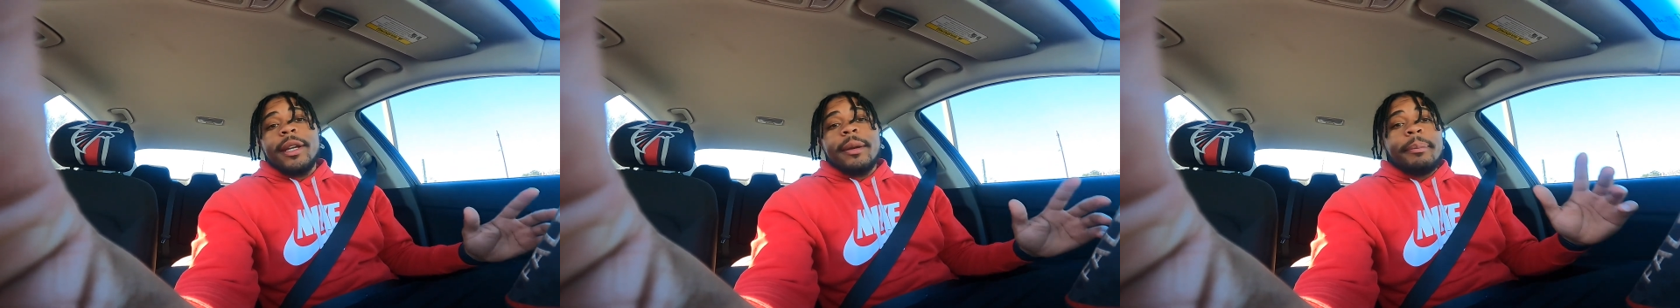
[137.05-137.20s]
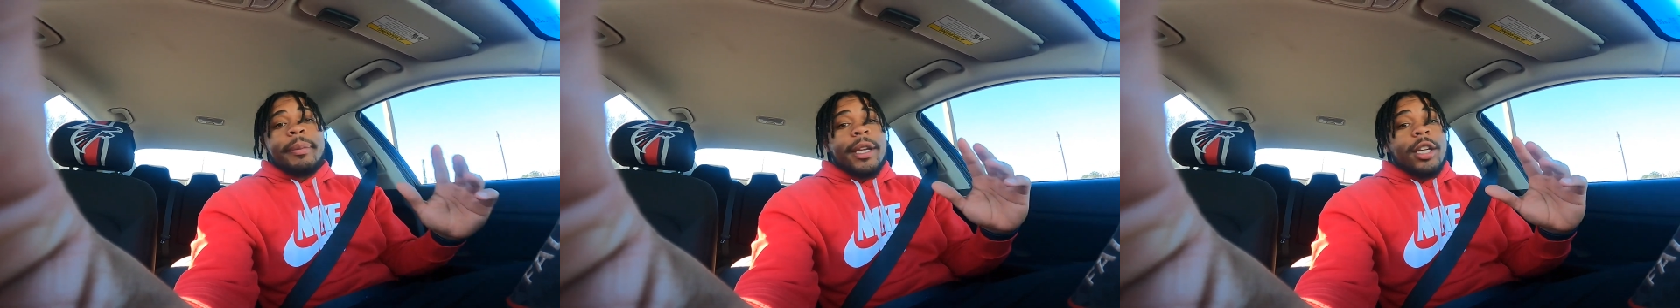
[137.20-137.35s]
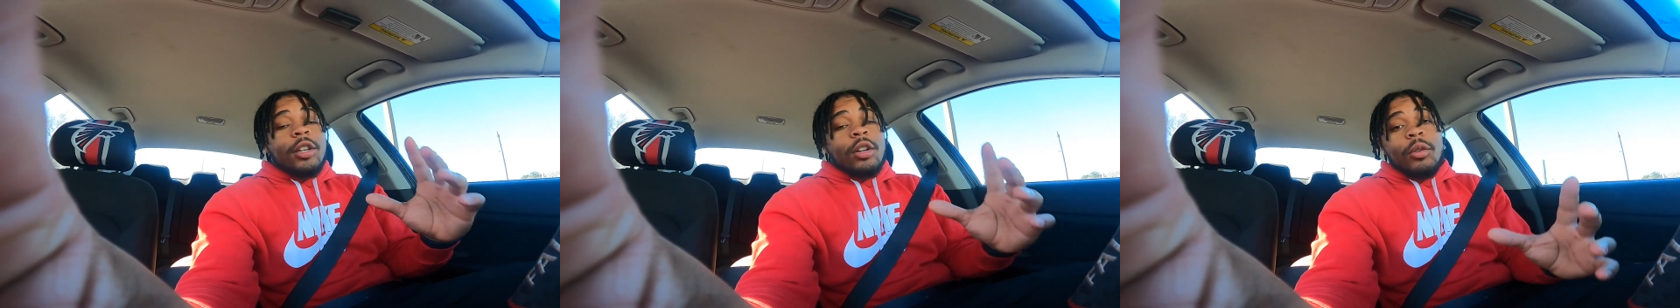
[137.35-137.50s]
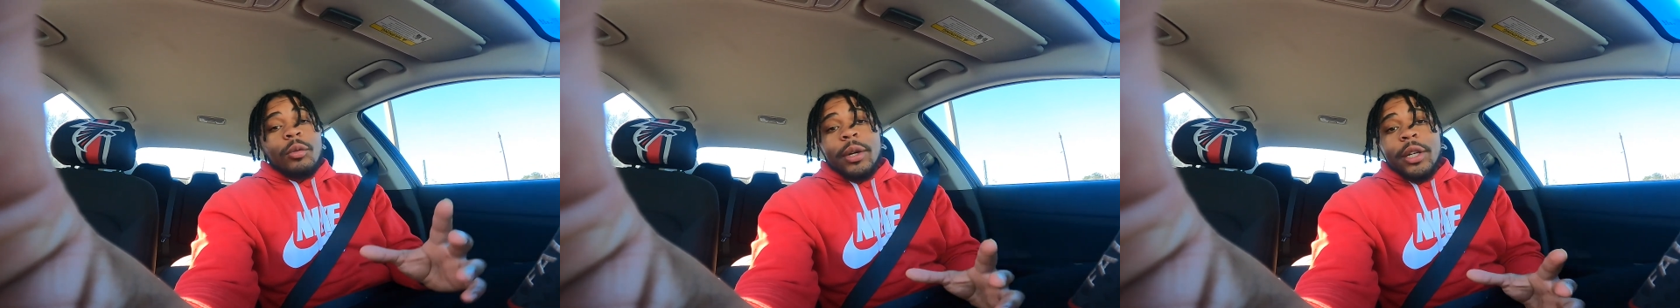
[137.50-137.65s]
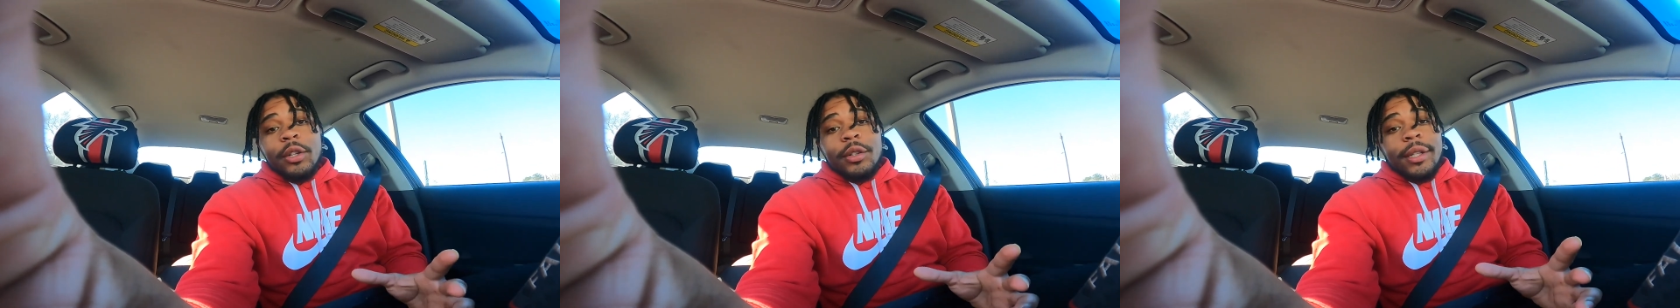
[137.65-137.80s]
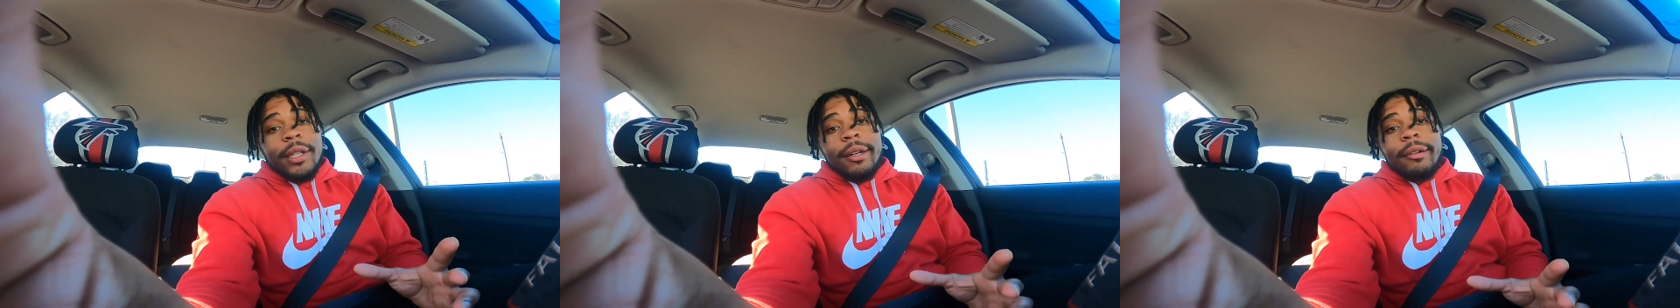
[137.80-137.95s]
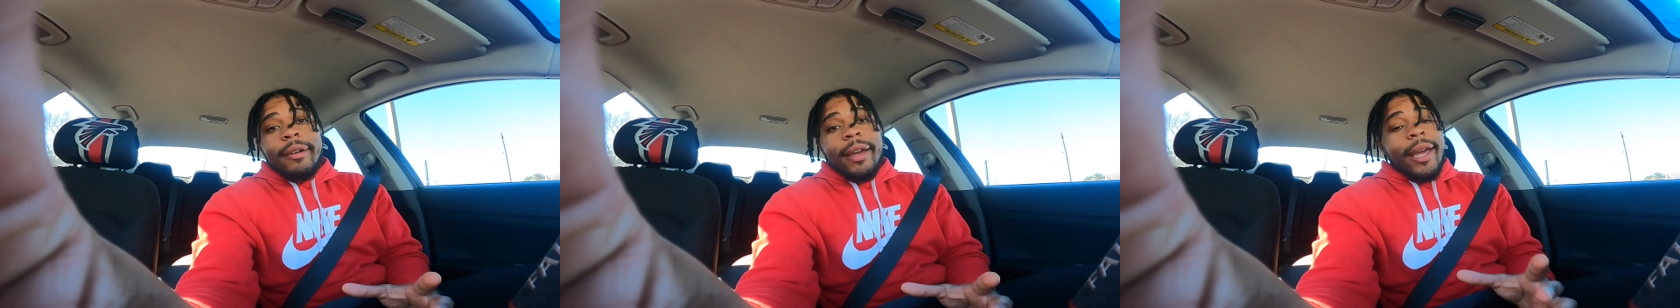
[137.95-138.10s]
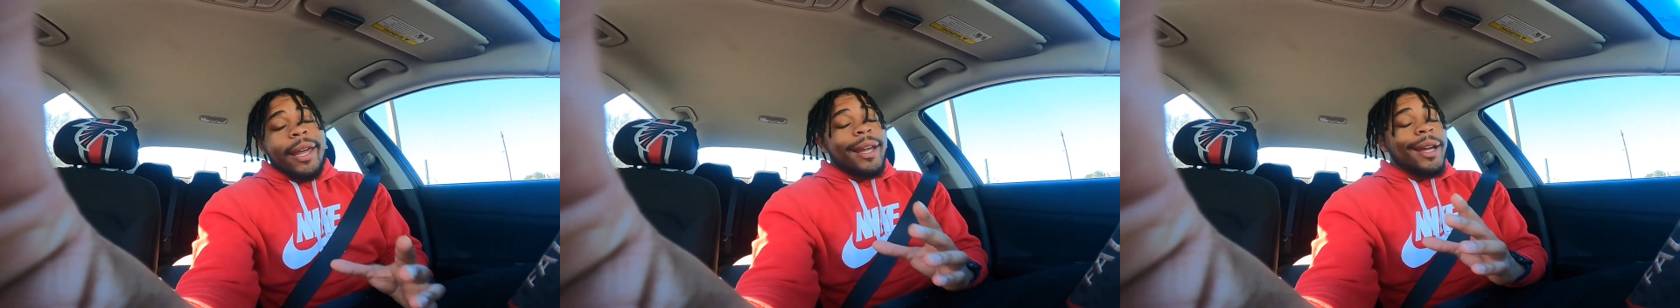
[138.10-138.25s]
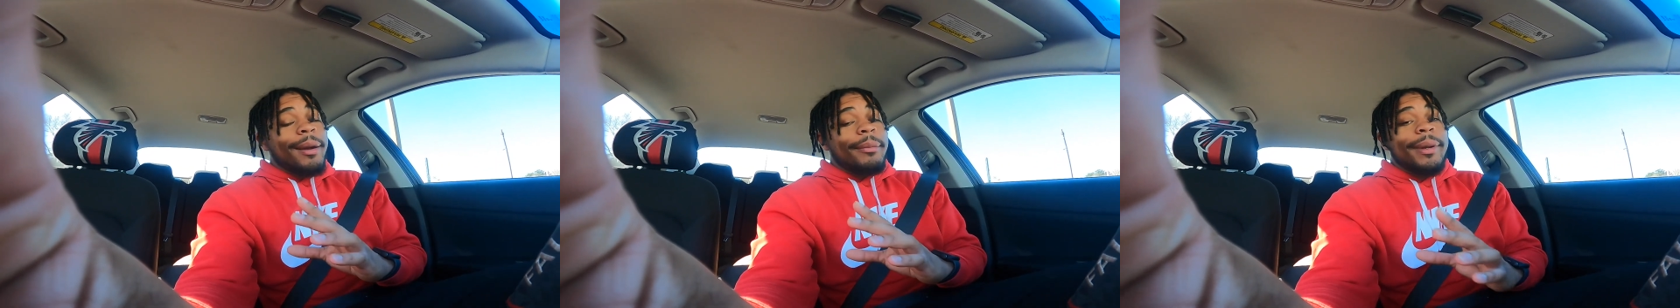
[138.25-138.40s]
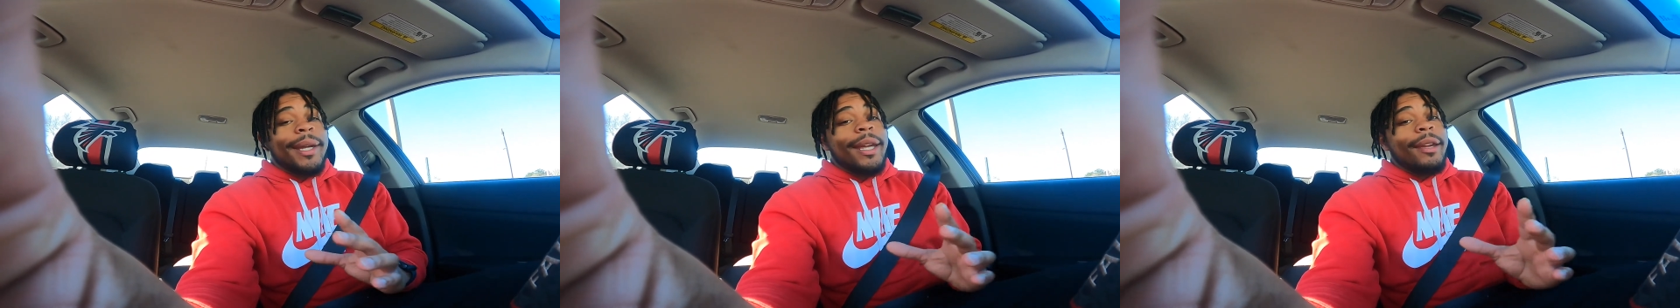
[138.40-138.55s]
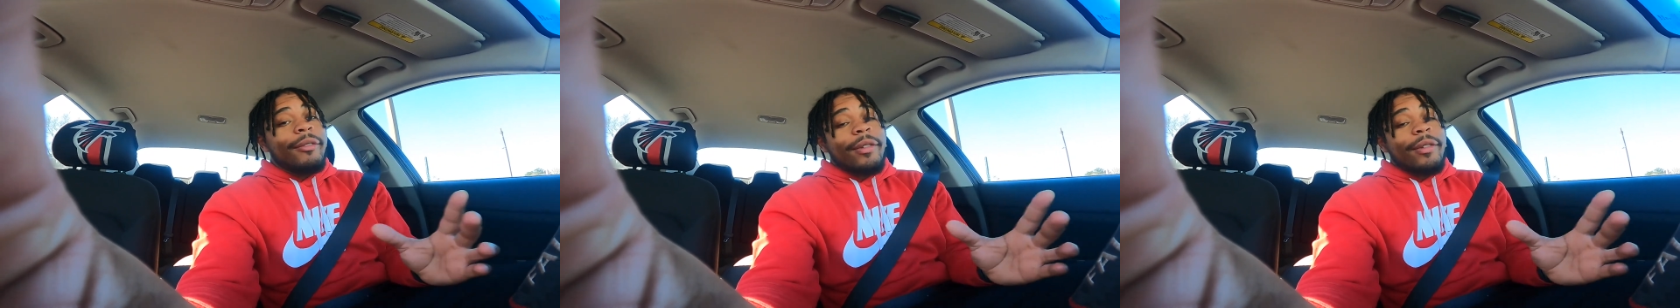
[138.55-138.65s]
and depending on where you live at, it could be